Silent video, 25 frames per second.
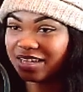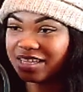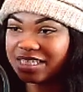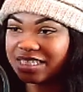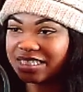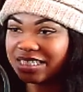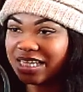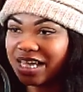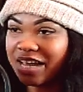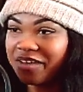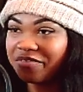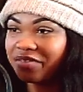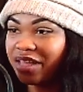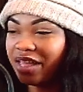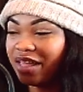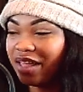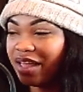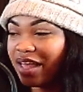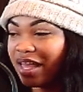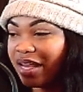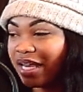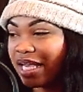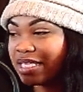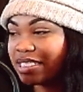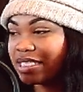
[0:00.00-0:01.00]
It's definitely
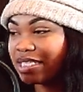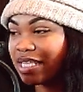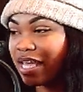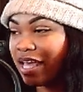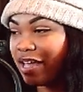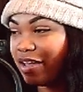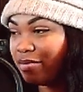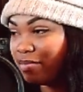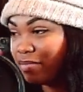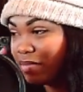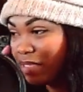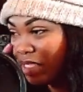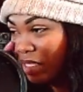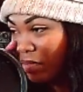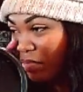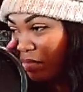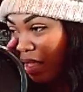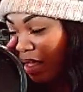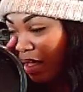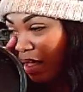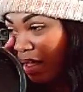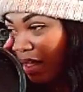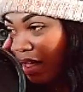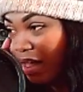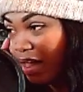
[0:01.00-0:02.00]
an escape to
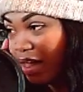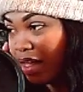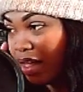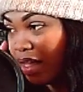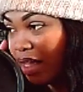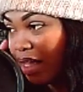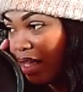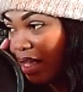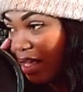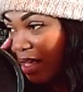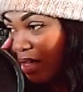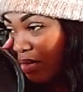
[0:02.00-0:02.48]
me. Mm -hmm.